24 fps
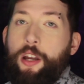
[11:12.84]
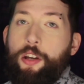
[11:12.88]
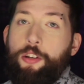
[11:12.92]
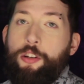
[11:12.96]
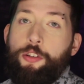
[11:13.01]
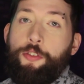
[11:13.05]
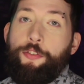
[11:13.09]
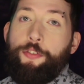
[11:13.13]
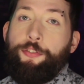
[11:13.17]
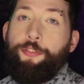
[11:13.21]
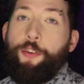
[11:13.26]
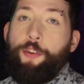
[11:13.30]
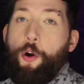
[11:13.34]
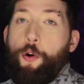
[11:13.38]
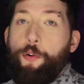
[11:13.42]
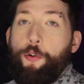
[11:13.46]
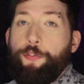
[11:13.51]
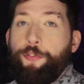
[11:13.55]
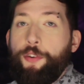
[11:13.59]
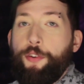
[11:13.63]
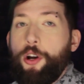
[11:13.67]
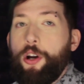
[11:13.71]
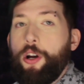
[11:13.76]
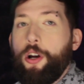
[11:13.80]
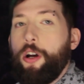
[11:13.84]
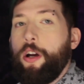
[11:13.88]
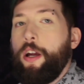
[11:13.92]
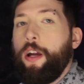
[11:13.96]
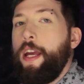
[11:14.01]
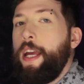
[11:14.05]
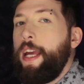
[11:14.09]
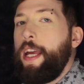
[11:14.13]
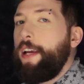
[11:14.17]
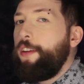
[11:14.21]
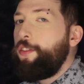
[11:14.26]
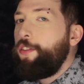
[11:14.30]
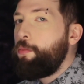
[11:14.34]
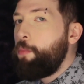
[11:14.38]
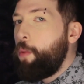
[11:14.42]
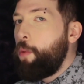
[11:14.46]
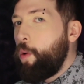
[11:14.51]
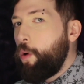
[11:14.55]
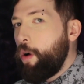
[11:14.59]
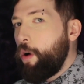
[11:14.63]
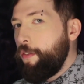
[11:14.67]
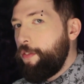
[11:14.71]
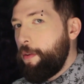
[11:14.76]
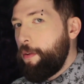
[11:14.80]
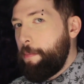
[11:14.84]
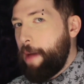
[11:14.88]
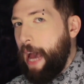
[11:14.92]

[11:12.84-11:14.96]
it into faux fur is more of